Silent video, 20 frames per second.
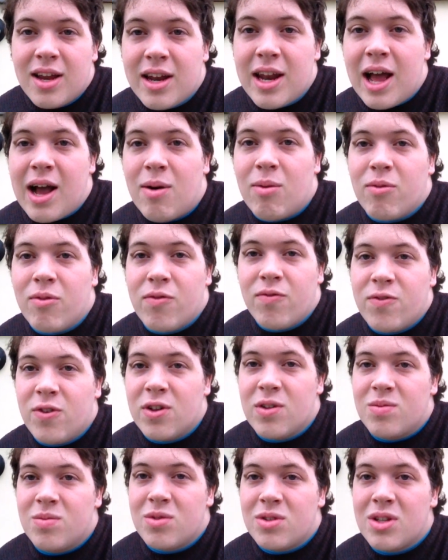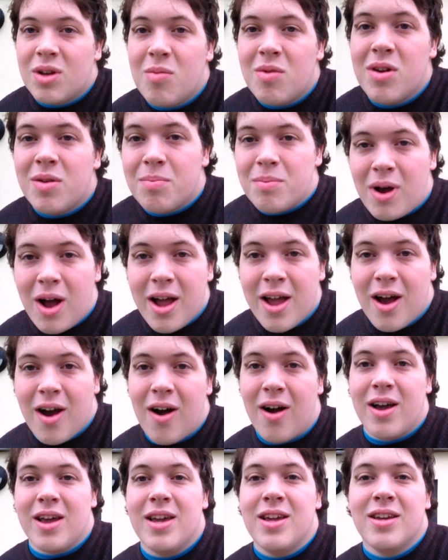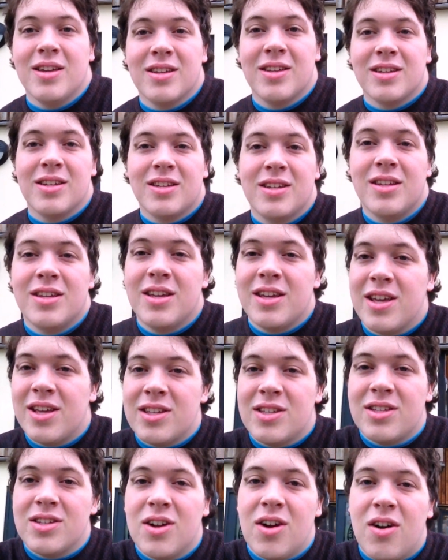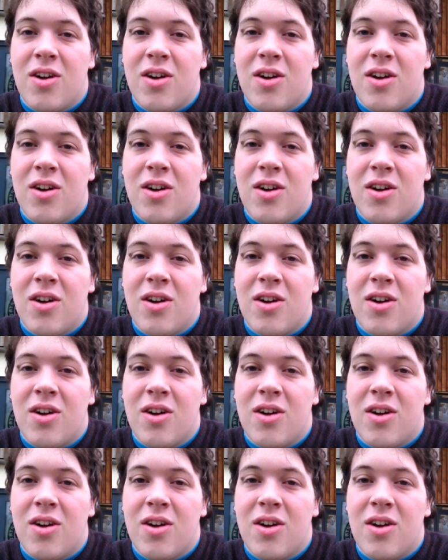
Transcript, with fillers: Now, for someone of my height, it's